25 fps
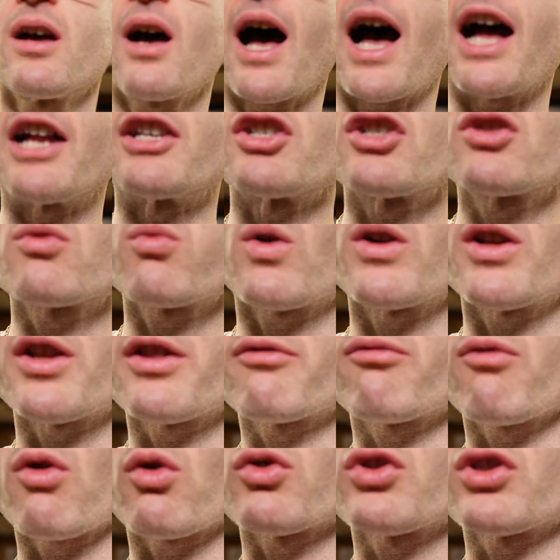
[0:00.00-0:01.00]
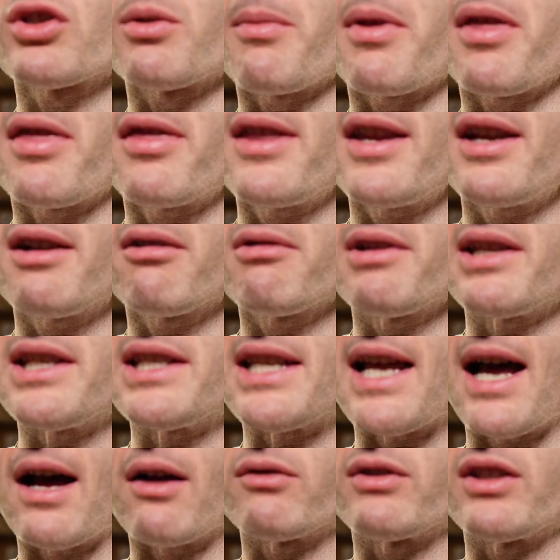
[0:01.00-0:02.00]
I just want to throw some
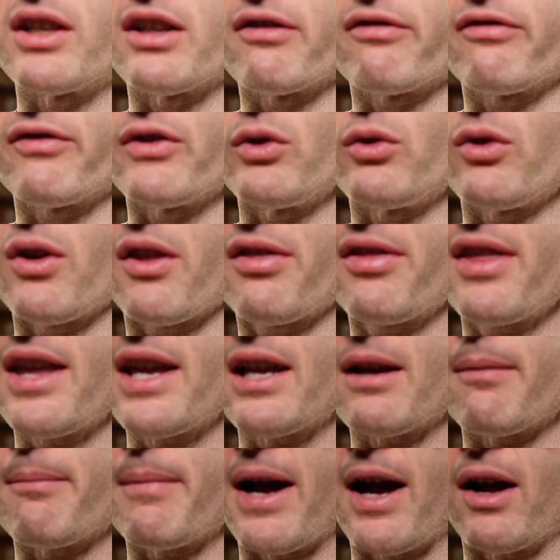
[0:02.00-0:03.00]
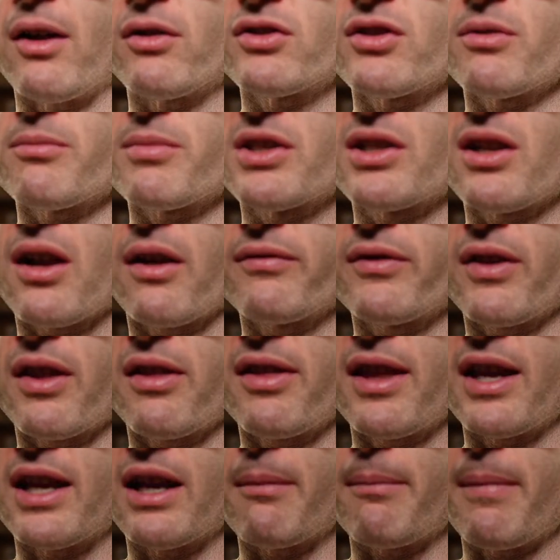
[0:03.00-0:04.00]
theories out there for you to think about, some stuff to
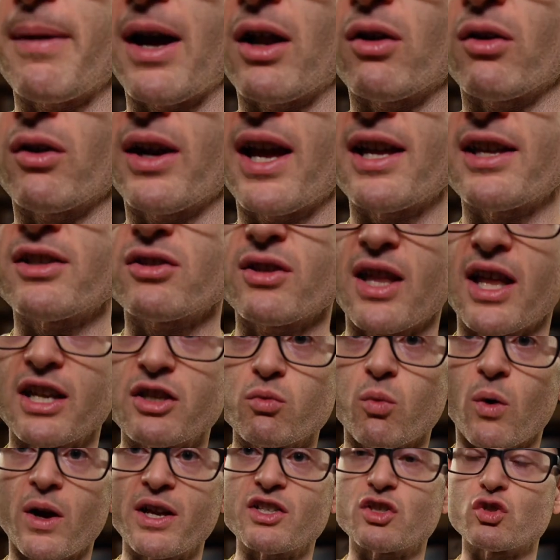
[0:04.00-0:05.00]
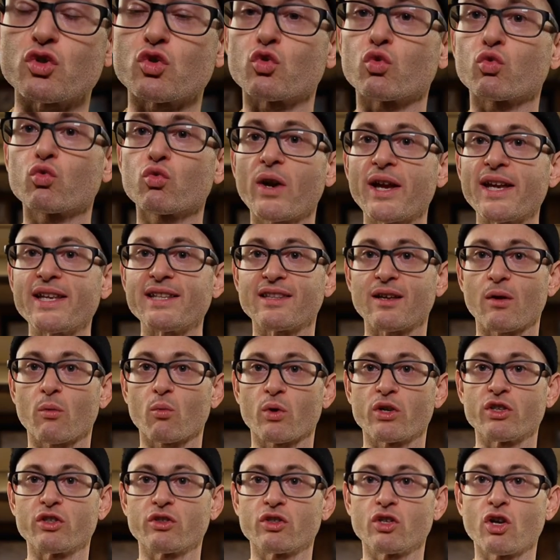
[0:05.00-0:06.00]
think about, okay? So that's why it's great that
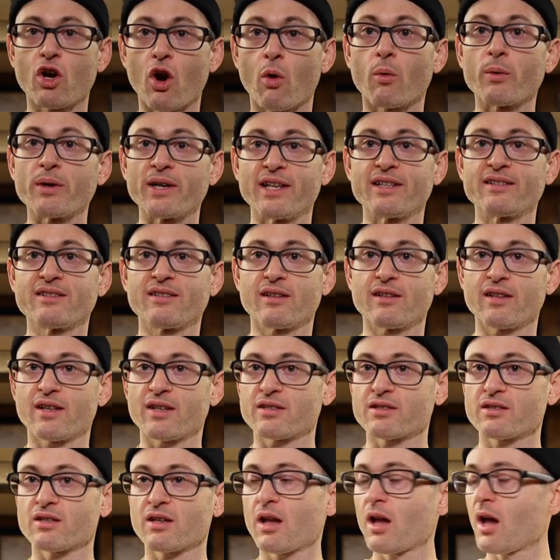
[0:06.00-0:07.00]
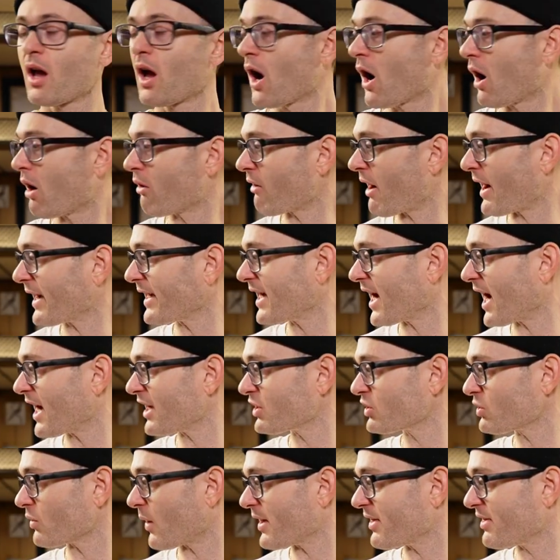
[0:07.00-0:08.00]
we're going into this. All right,
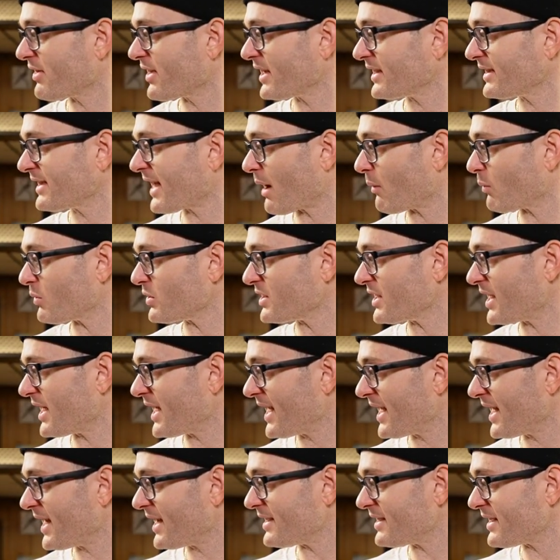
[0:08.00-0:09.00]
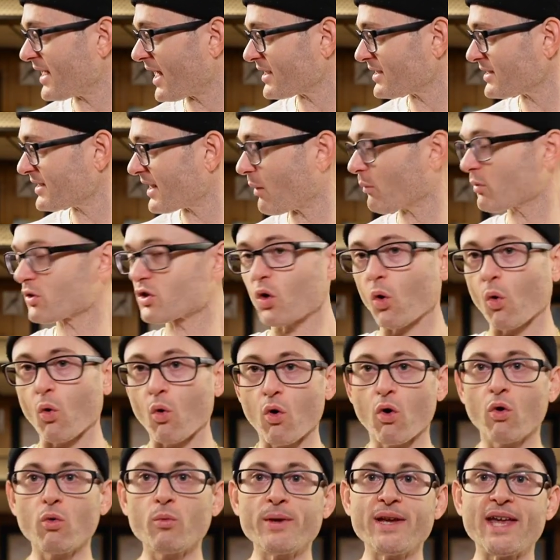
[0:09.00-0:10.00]
guys, so I think that was it. Yes, that was
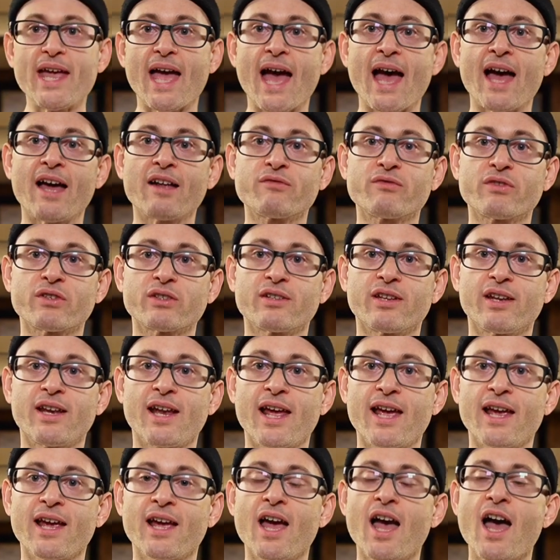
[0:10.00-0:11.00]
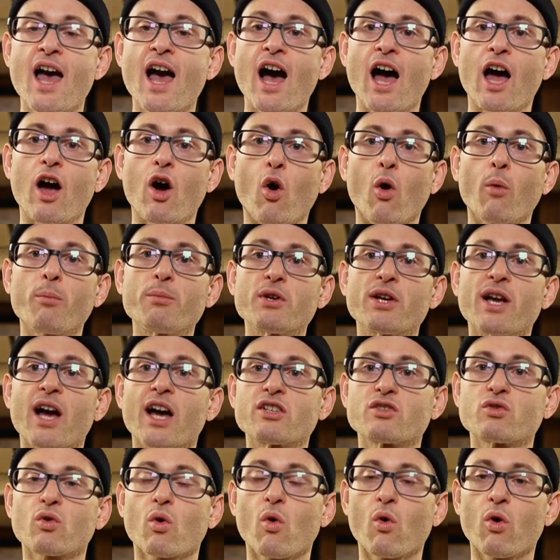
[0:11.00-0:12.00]
all we had for today. I hope you
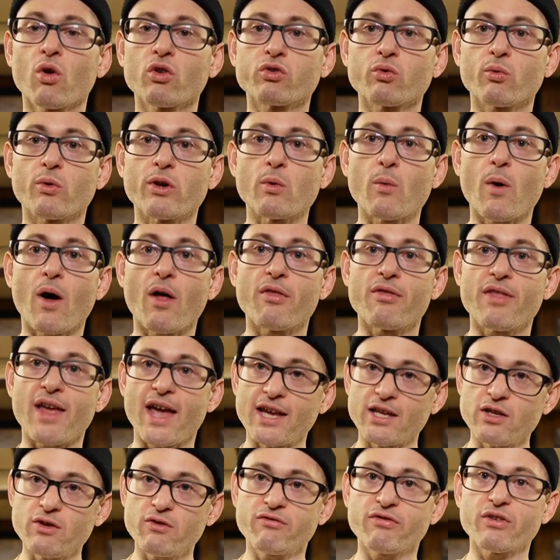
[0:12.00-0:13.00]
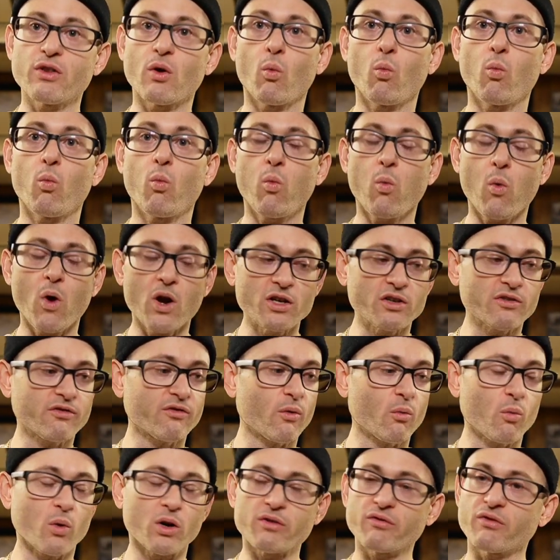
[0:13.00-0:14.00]
guys are all doing well. Thank you for the
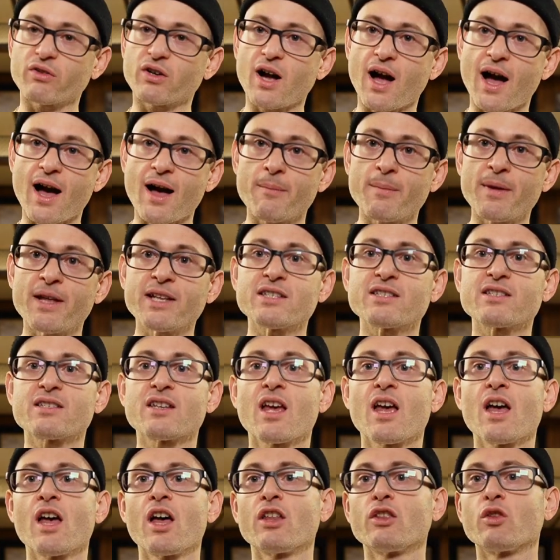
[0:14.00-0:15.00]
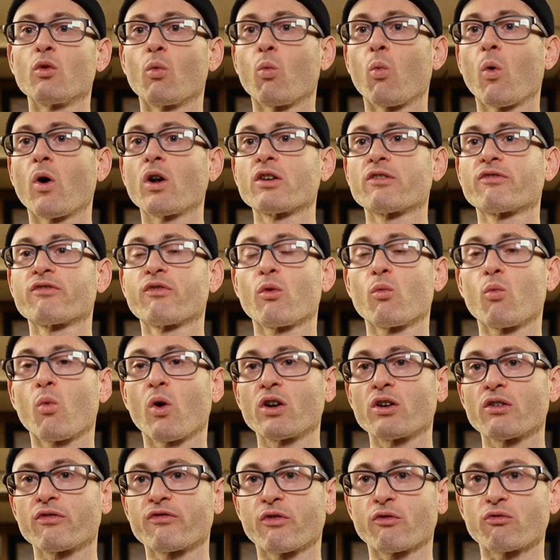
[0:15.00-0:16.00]
wonderful, wonderful comments, the wonderful,
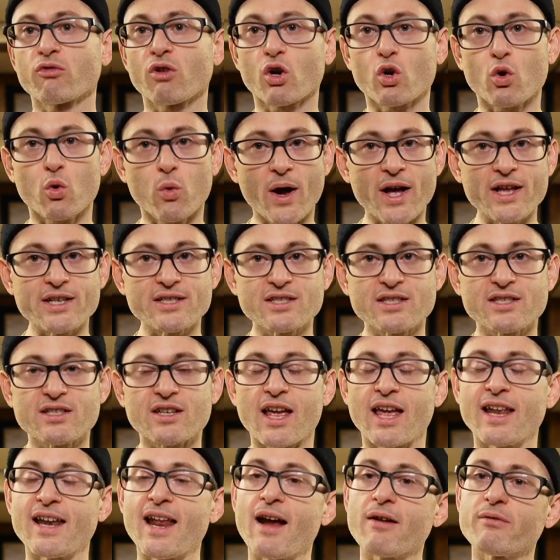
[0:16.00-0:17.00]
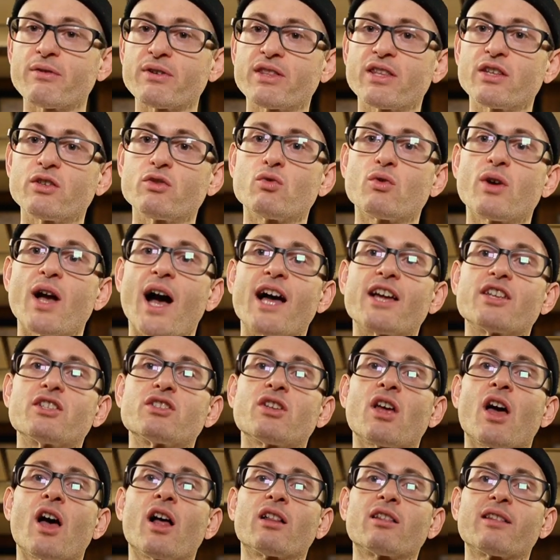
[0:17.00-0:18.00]
wonderful requests, and everything you
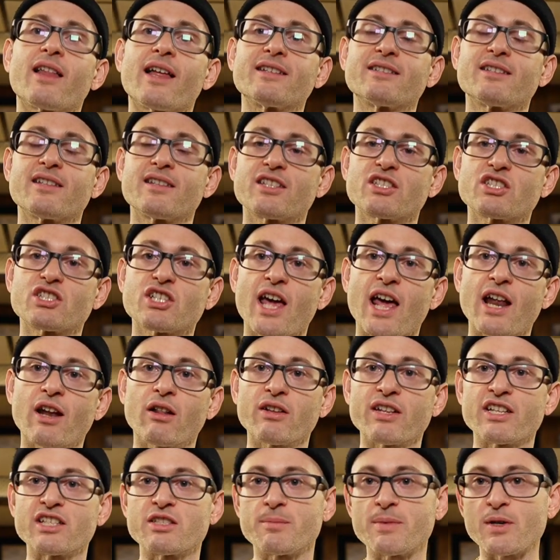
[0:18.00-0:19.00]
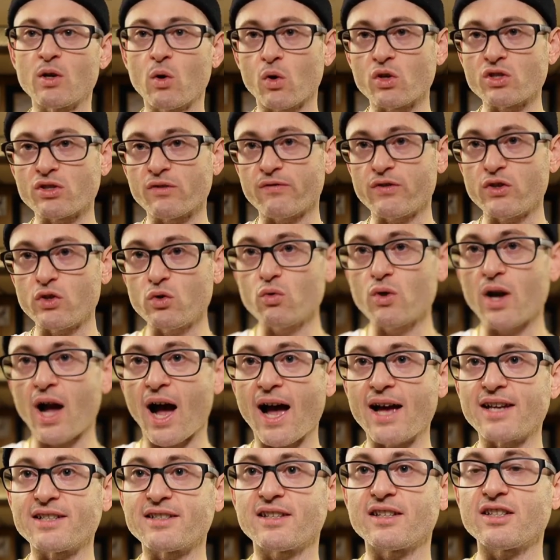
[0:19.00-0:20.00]
guys lend to this channel. It's because of you
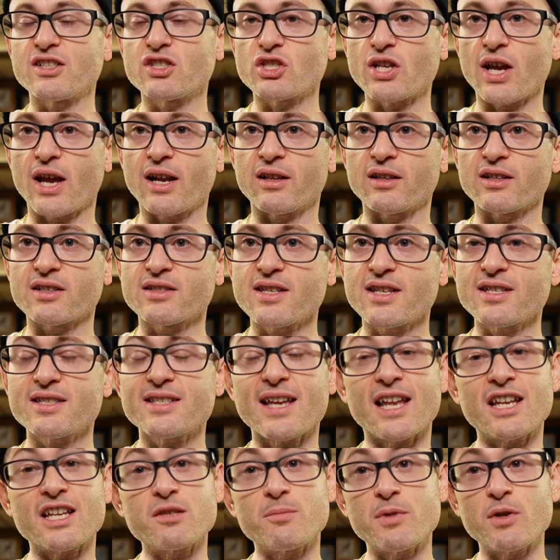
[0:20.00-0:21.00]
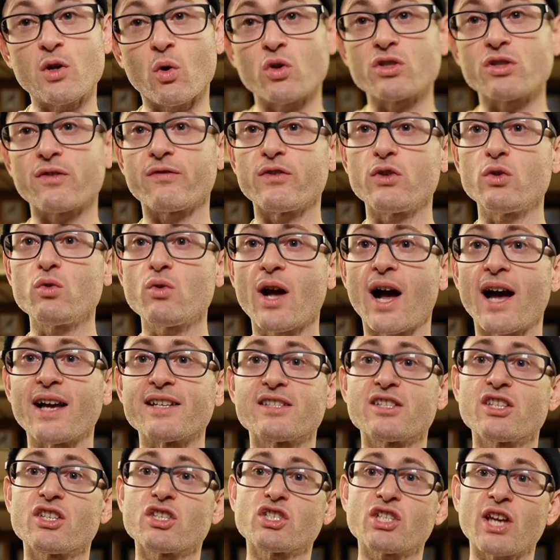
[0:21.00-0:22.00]
guys that this channel exists, and it's because of you
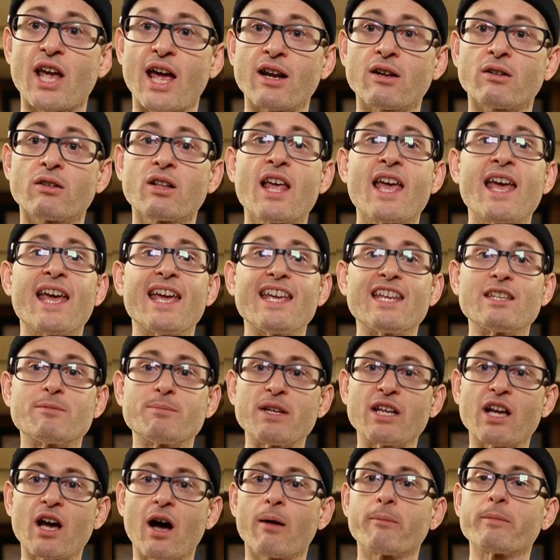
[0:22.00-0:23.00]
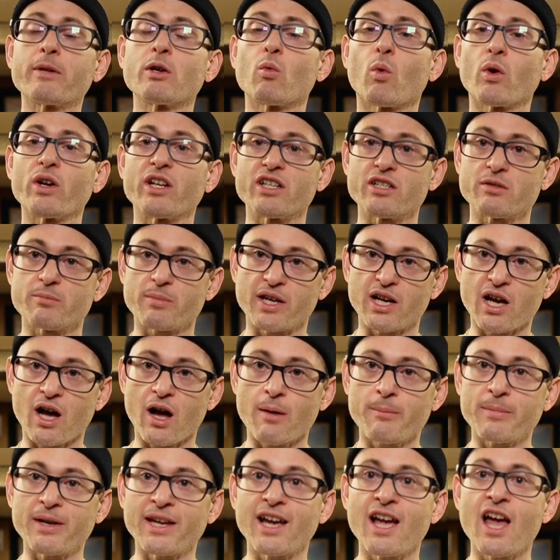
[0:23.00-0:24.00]
guys this channel is becoming what it is
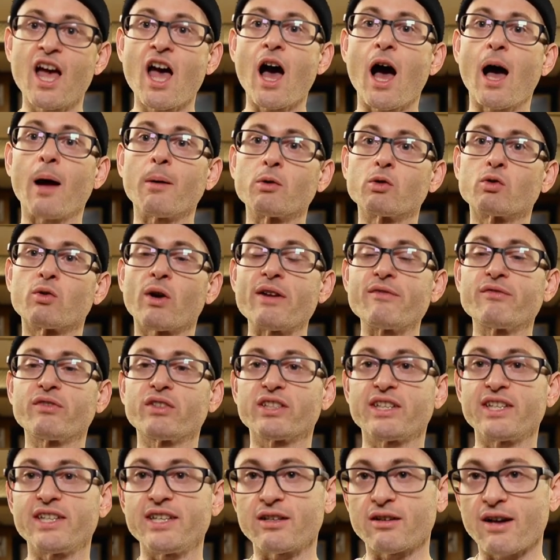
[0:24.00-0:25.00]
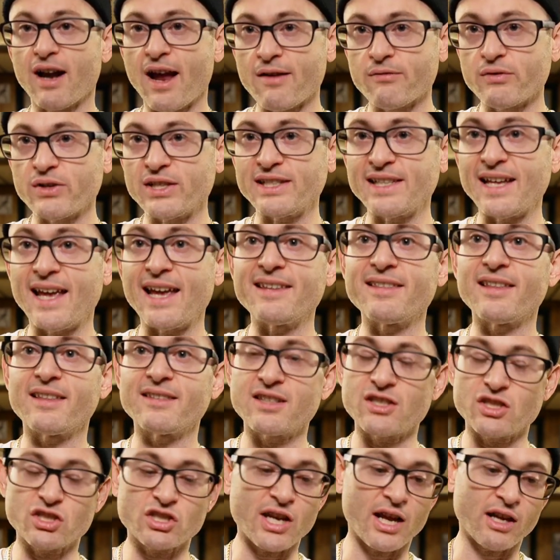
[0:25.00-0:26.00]
becoming. I'm grateful to hear every day that
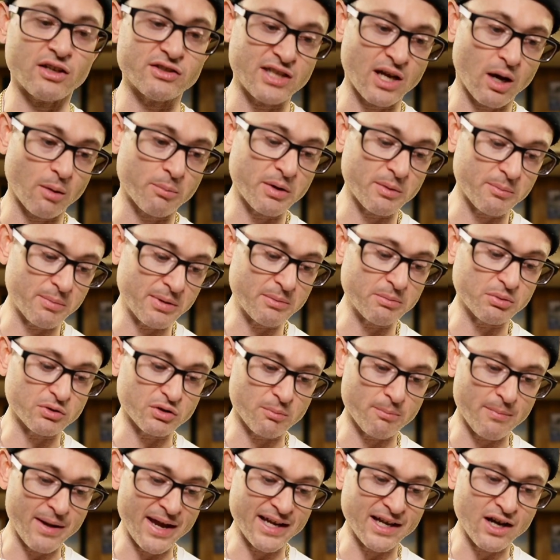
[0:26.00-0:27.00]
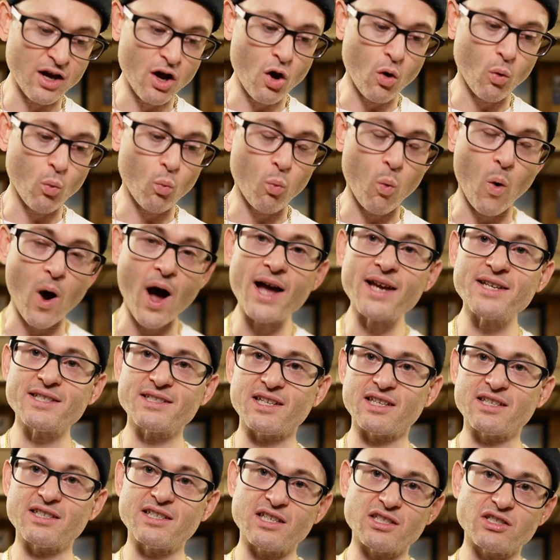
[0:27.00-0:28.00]
this channel is helping people to make wise
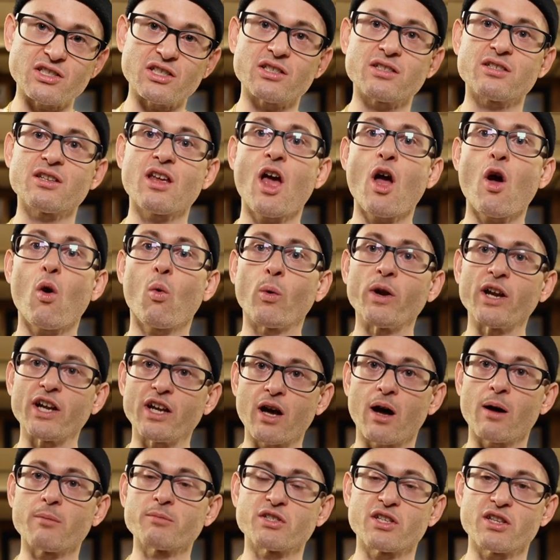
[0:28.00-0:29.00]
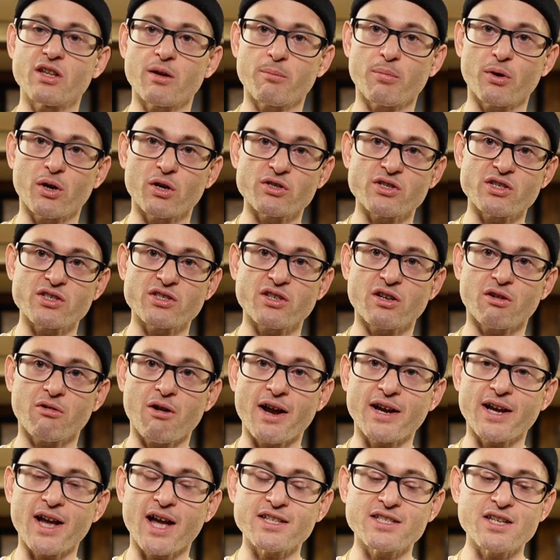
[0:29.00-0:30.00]
decisions when it comes to their purchases. All
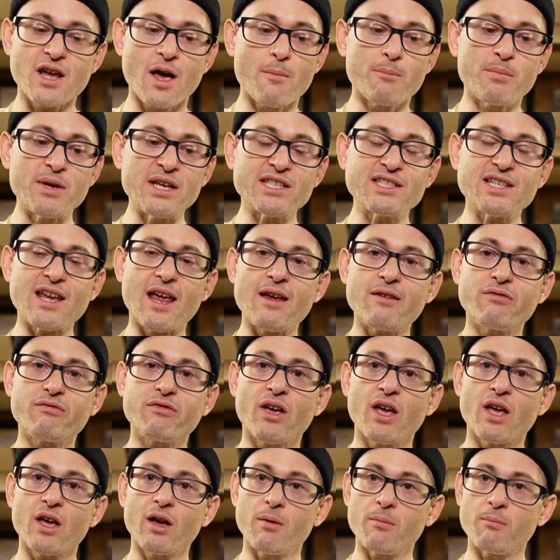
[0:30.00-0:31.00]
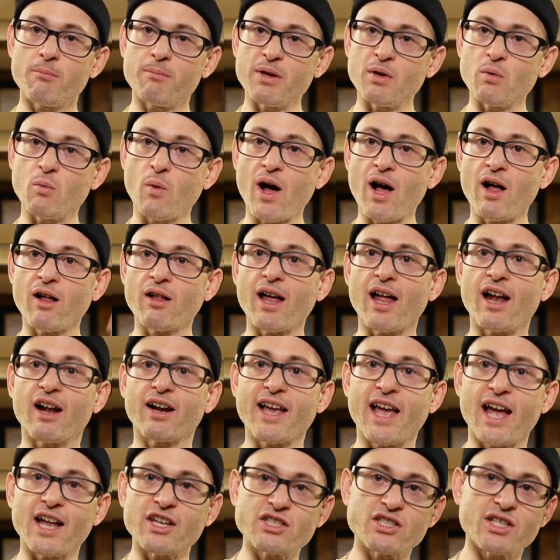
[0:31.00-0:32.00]
right, guys? Be safe, be well, and I'll
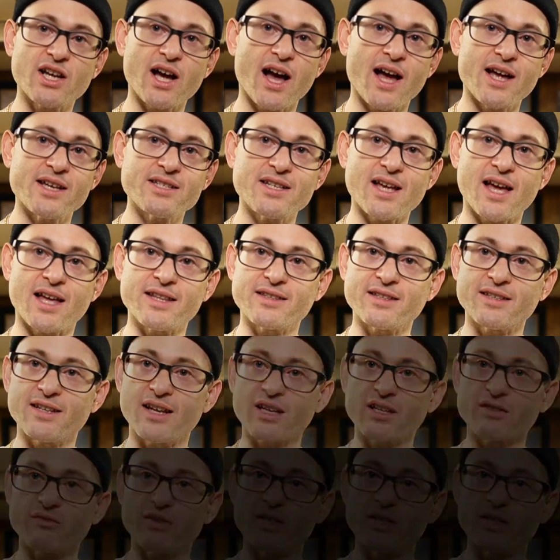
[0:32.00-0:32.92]
catch you guys at the next